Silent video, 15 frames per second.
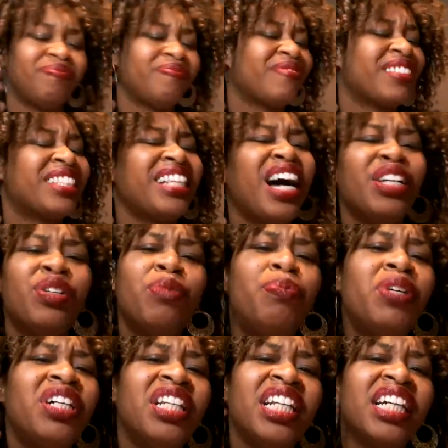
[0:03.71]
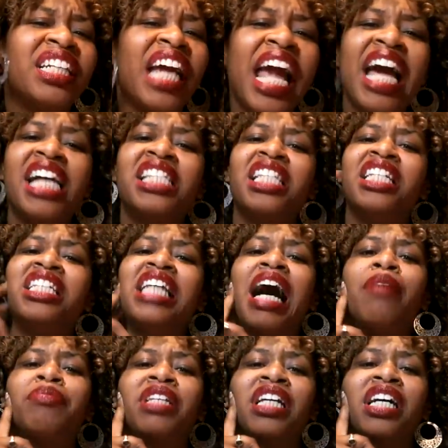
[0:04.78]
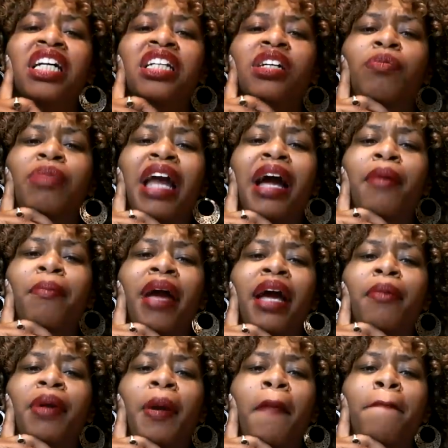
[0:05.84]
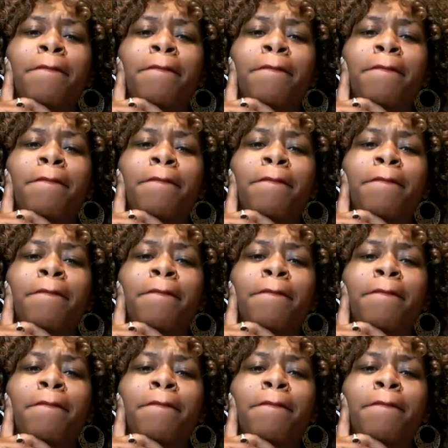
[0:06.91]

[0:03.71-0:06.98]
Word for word: Sandra Bullock has adopted a little black baby.